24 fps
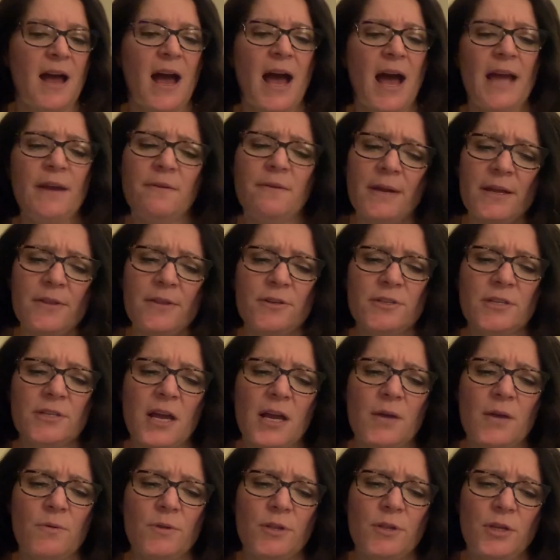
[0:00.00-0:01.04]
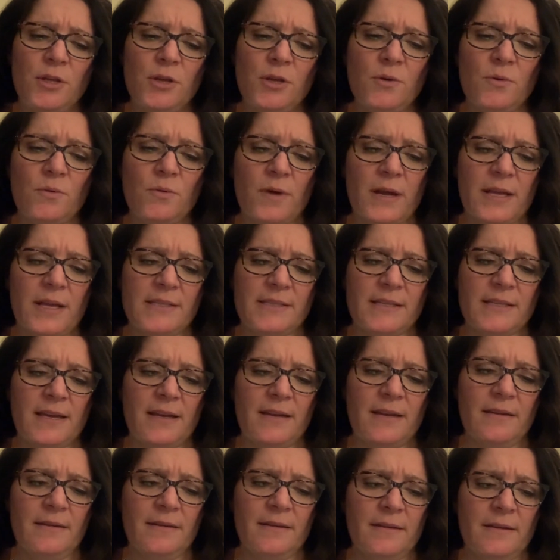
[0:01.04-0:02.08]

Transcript: "I'd rather talk with you," I said.